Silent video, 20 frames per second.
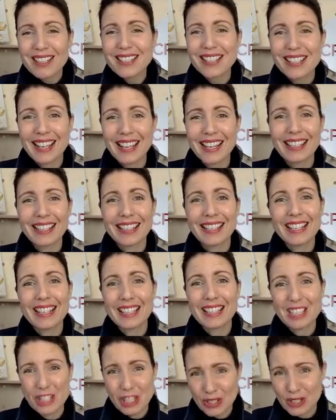saying
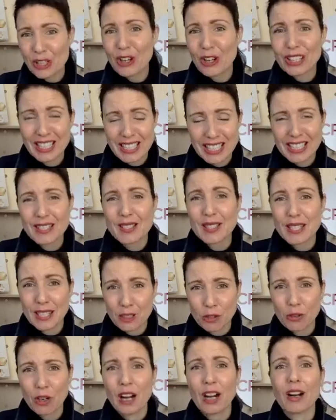she's going to need
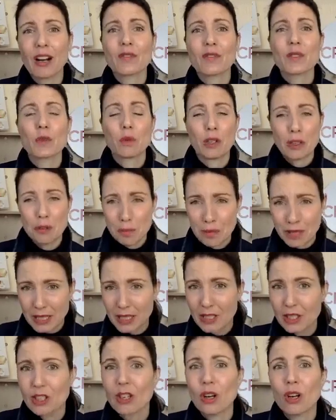skin grafts. We're
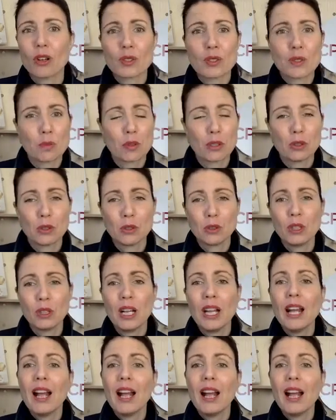admitting her to hospital.